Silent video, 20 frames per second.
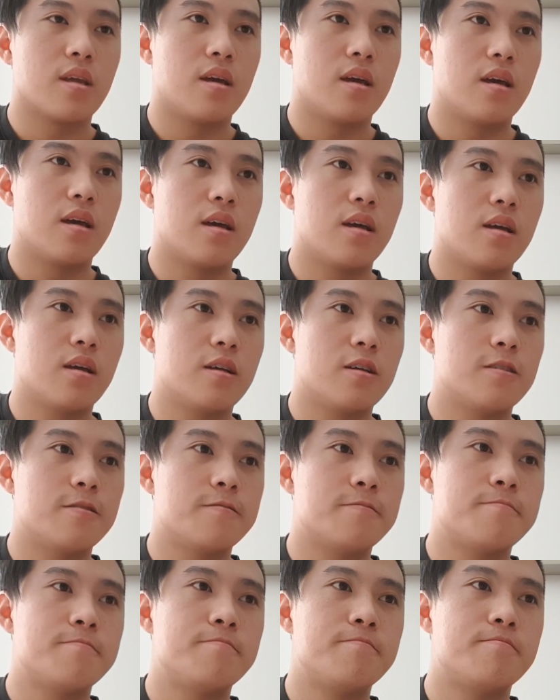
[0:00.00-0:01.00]

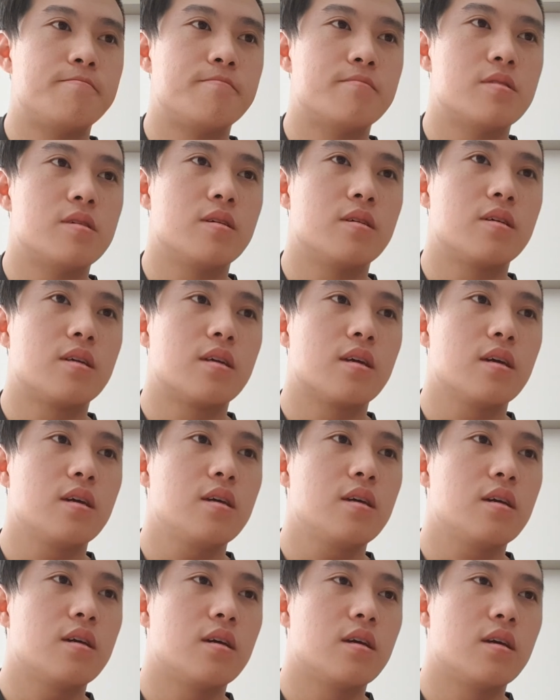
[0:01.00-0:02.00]

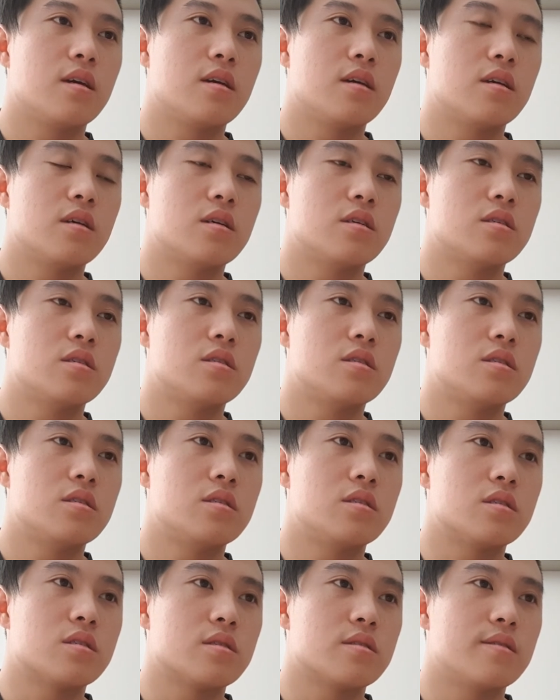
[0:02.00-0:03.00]
Okay, and
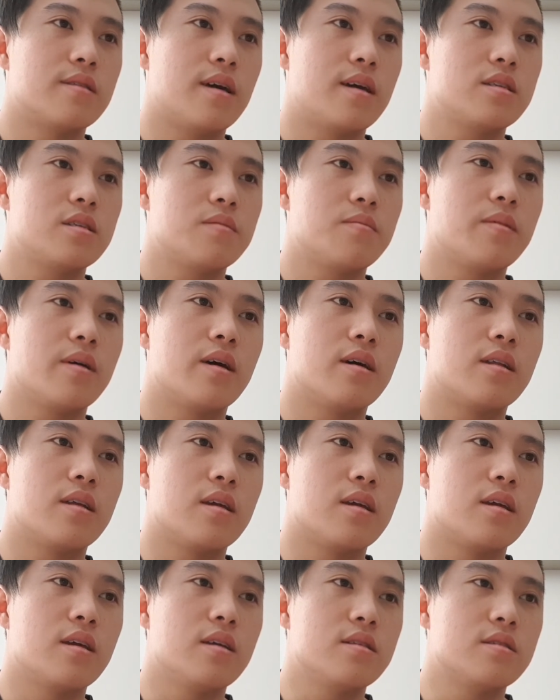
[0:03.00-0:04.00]
that's
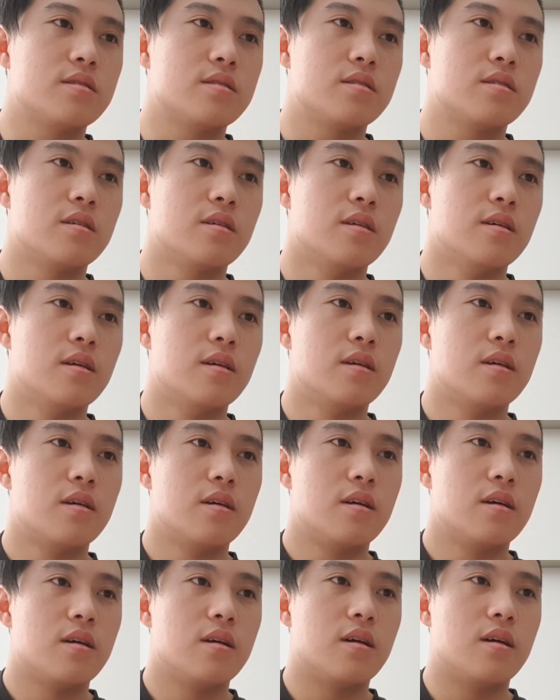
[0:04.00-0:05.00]
about it.
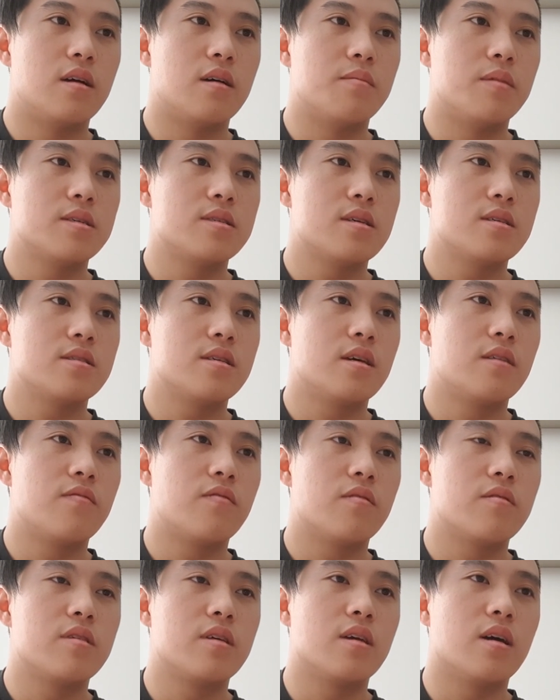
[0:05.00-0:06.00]
As I said,
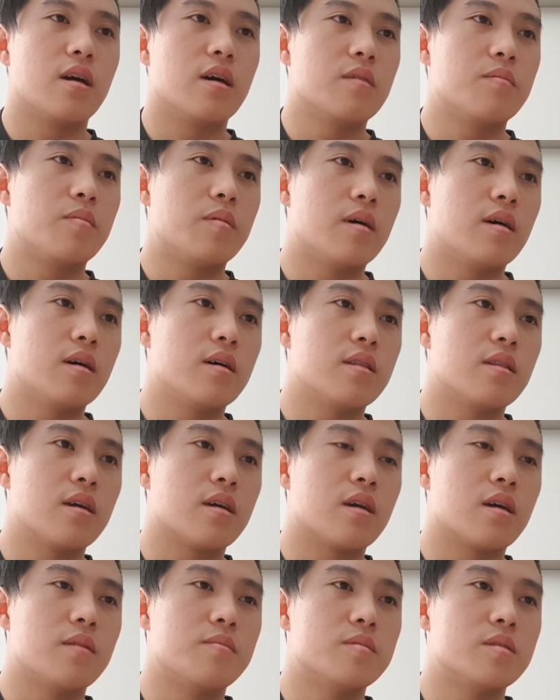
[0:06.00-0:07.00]
for the other part that
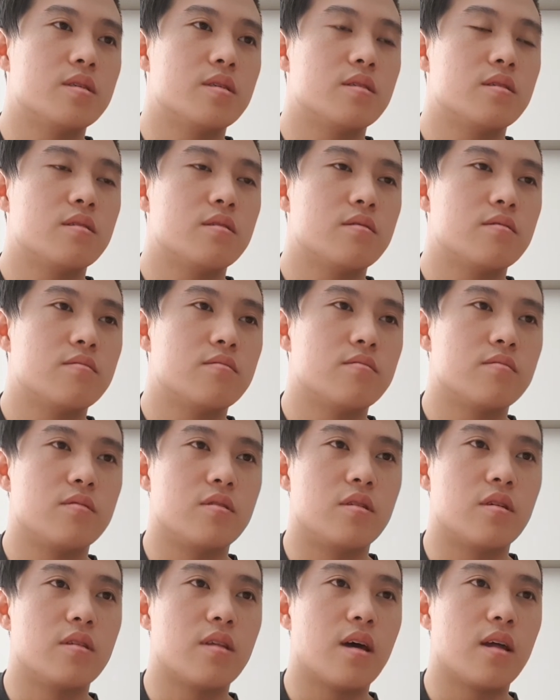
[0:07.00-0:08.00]
comes,
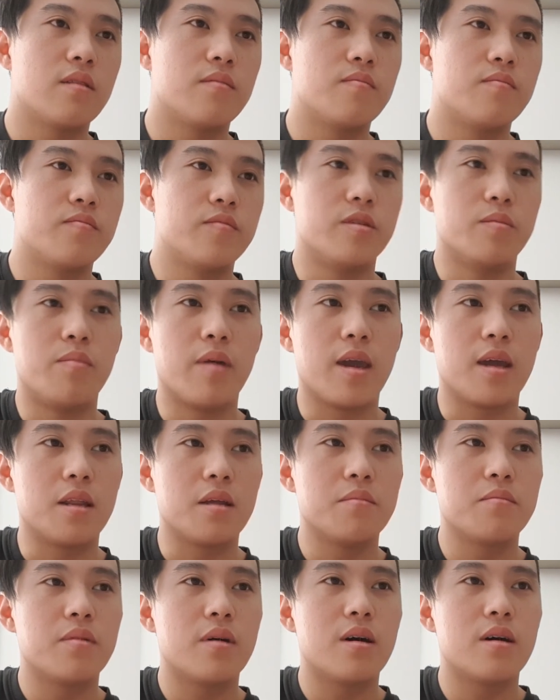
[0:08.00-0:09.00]
that
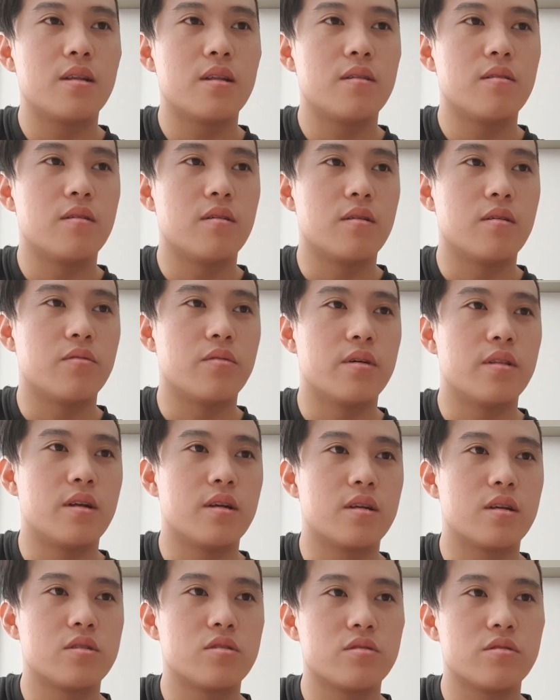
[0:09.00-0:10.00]
debating part where
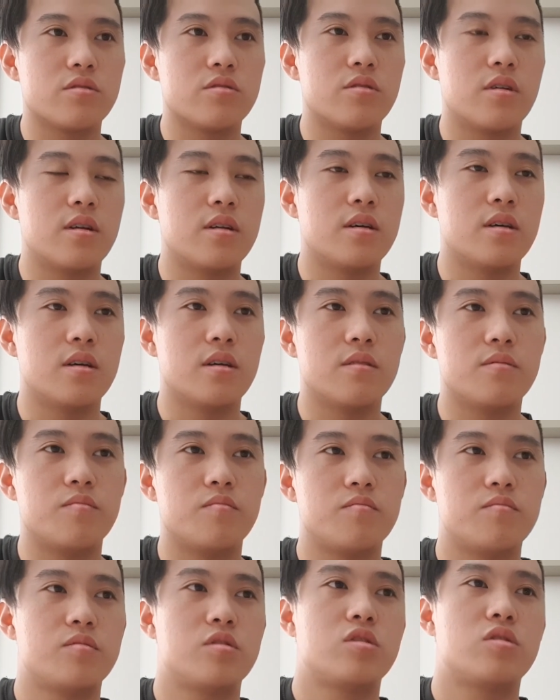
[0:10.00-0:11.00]
they're trying to
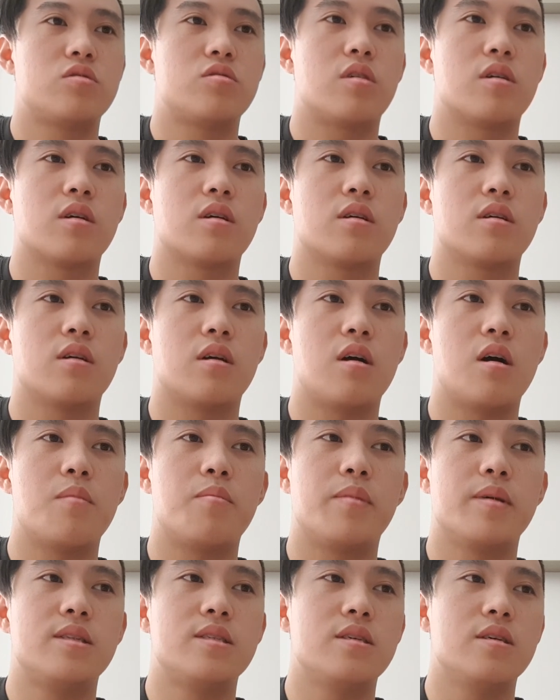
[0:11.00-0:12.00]
struck
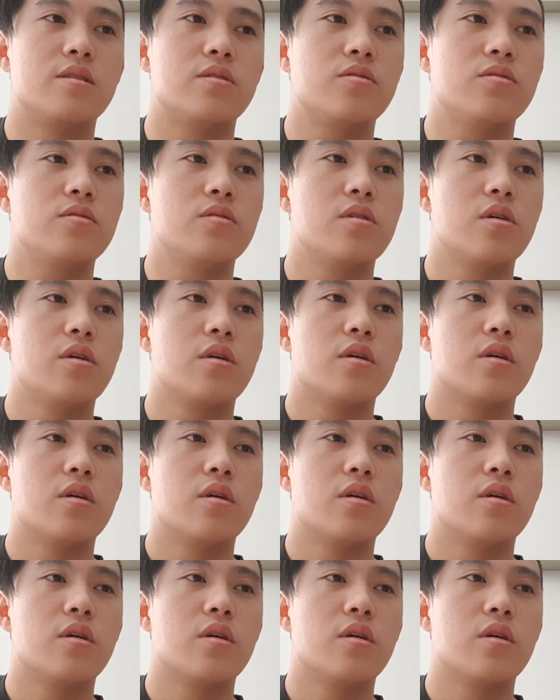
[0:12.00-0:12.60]
up a deal,